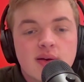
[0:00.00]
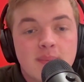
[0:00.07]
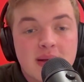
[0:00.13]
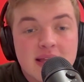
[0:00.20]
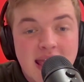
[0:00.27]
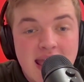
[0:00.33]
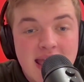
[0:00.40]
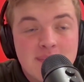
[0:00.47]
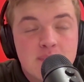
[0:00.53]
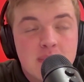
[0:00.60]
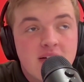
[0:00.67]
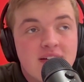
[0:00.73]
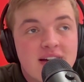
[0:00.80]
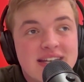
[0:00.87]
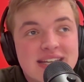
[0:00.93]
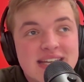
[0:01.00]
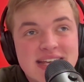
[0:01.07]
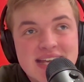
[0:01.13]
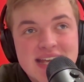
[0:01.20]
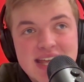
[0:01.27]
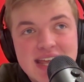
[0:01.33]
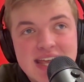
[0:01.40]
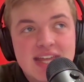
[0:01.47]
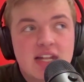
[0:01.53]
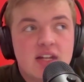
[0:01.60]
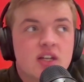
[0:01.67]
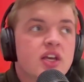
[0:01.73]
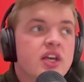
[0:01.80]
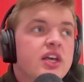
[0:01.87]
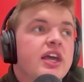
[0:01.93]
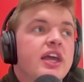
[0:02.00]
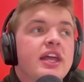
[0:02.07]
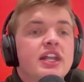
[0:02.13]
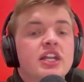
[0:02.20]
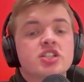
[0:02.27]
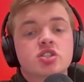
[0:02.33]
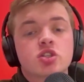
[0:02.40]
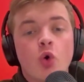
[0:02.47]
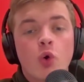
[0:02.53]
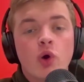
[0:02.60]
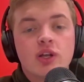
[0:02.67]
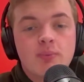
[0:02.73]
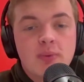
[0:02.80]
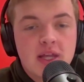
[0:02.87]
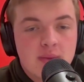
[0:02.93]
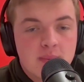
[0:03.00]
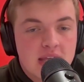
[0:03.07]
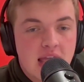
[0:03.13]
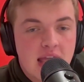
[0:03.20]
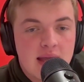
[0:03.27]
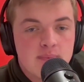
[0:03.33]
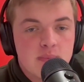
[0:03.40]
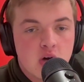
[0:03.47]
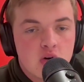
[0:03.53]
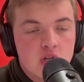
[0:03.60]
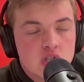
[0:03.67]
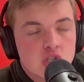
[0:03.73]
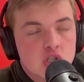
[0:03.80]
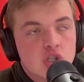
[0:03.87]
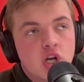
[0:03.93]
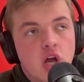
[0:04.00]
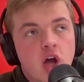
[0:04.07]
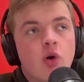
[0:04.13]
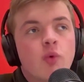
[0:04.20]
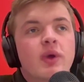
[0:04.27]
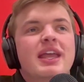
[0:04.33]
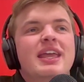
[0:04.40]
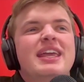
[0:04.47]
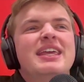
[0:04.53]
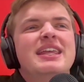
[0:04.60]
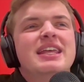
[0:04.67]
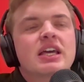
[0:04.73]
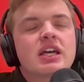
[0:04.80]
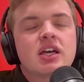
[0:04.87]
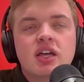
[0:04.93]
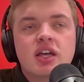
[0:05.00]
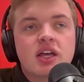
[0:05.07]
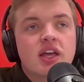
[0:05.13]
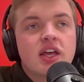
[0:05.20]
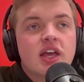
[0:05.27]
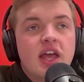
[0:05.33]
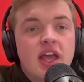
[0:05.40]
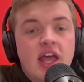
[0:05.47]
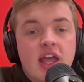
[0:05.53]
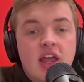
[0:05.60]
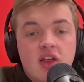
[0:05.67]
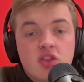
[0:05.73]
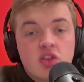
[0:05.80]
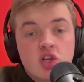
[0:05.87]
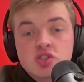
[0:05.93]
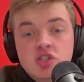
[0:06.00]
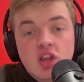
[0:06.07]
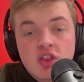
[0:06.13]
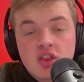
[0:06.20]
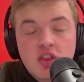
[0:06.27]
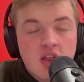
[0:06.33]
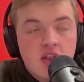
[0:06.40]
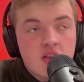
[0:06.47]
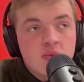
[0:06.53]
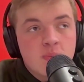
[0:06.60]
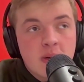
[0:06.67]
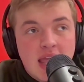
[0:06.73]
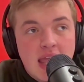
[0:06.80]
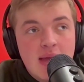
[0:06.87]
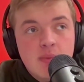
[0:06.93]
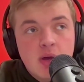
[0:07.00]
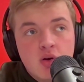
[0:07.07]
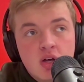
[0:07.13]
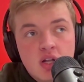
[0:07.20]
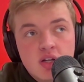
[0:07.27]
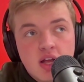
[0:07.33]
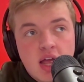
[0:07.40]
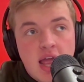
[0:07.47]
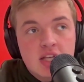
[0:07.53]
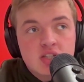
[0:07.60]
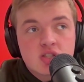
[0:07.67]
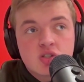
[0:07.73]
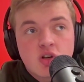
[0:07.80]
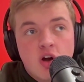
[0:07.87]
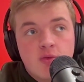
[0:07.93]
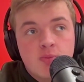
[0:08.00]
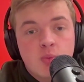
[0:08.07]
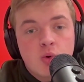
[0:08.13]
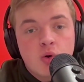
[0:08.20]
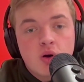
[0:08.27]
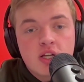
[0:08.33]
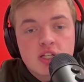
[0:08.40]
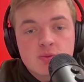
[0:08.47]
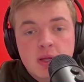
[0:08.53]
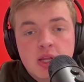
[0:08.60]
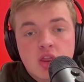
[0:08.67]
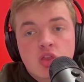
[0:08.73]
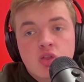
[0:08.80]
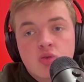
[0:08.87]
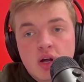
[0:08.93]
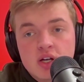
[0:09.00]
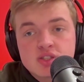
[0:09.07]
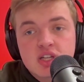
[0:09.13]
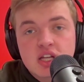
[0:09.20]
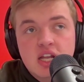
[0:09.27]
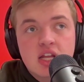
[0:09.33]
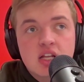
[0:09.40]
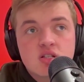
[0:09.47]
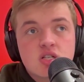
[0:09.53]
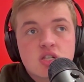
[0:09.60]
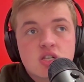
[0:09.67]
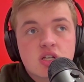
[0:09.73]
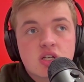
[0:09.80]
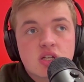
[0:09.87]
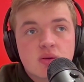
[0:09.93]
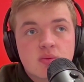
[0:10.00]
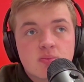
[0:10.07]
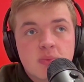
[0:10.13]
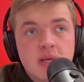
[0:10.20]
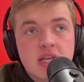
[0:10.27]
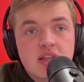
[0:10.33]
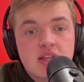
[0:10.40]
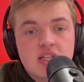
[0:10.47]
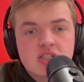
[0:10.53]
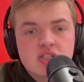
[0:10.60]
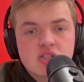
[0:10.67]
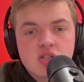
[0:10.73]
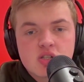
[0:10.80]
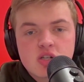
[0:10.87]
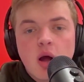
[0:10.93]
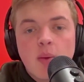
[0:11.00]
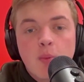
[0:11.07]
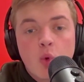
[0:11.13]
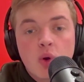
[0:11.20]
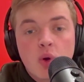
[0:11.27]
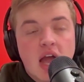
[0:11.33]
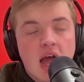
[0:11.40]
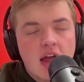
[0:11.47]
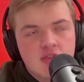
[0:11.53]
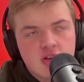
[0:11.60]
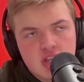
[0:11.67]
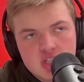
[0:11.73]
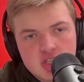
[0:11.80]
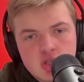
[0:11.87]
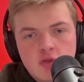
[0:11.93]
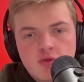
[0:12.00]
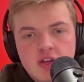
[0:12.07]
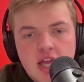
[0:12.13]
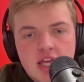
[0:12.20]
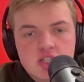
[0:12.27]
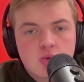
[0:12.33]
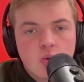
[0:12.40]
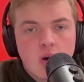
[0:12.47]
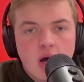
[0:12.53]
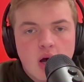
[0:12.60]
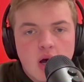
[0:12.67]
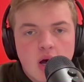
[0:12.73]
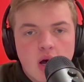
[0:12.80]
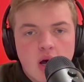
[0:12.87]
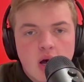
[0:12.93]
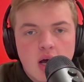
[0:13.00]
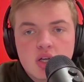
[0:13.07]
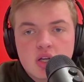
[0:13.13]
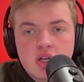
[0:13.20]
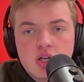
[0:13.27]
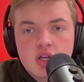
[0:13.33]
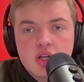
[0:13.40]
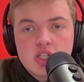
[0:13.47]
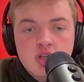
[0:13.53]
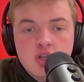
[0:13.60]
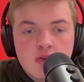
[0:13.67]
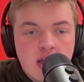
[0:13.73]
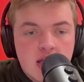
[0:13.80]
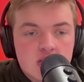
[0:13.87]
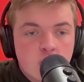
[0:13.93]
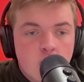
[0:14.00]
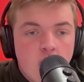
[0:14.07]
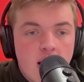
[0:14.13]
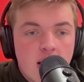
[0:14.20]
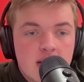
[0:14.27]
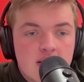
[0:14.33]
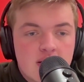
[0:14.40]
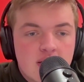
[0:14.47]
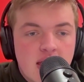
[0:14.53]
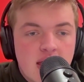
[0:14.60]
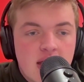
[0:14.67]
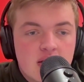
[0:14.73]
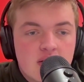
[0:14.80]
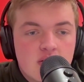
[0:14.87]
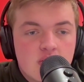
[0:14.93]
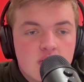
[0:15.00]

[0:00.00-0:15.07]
McCabe Millen in. It is going to be the McCabe Millen show. There's McCabe Millen as a sophomore is being thrusted into being this number 1 guy for this UVA squad. This UVA squad that